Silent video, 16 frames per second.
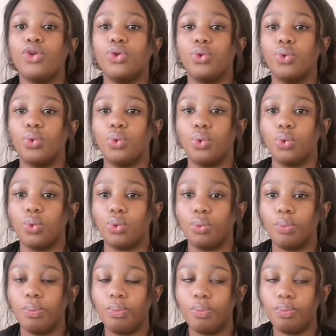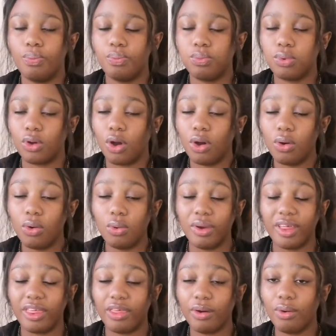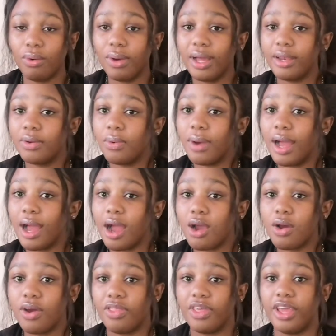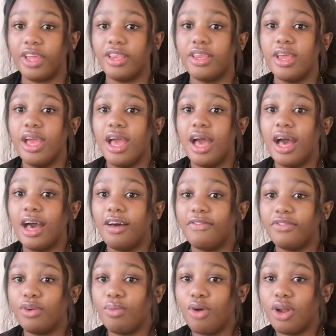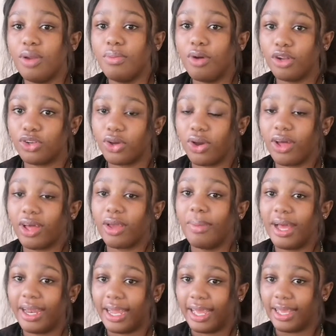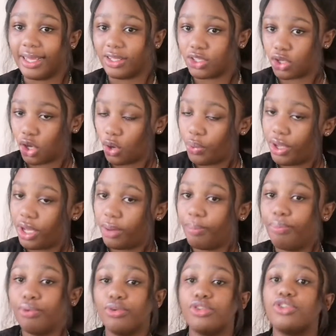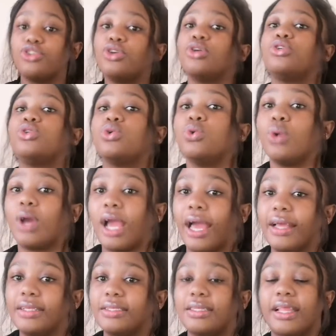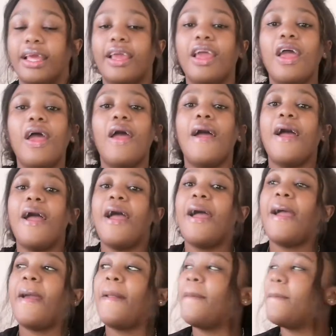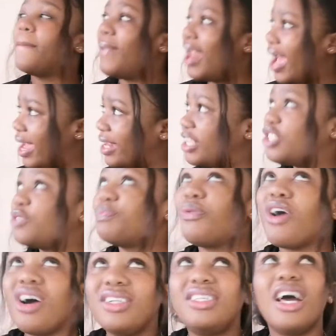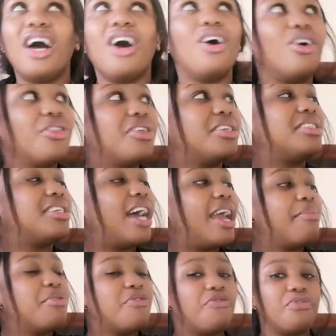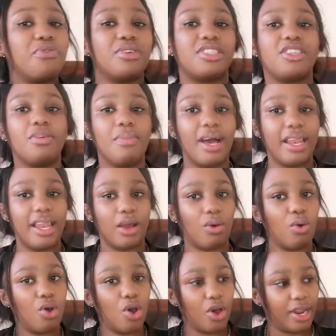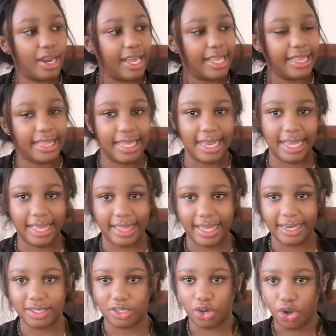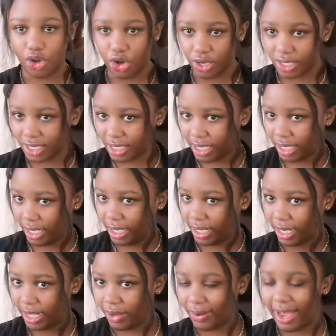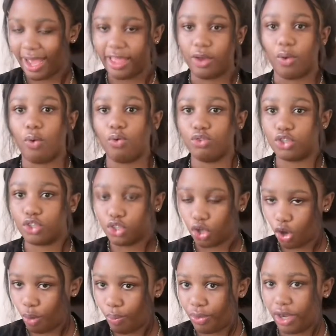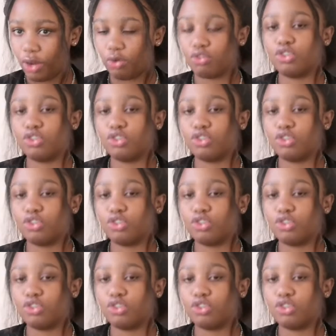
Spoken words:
you go with one work, and then after one more work it's going, put your 2 guys blind spot all the time. If you see bana kukhona indlela that is crossing kanye stop